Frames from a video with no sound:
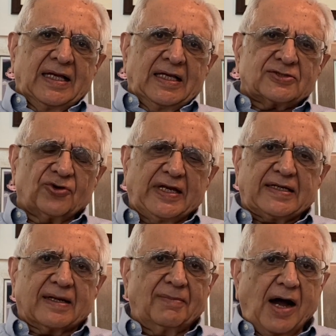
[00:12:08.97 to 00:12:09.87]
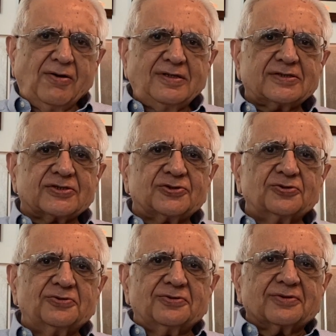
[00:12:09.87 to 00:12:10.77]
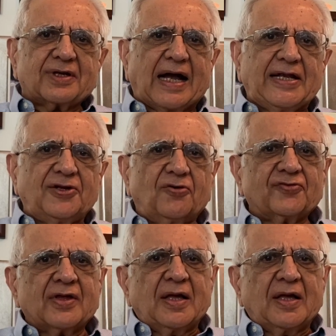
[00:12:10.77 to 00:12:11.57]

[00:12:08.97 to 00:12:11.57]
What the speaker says: So it amounts to kind of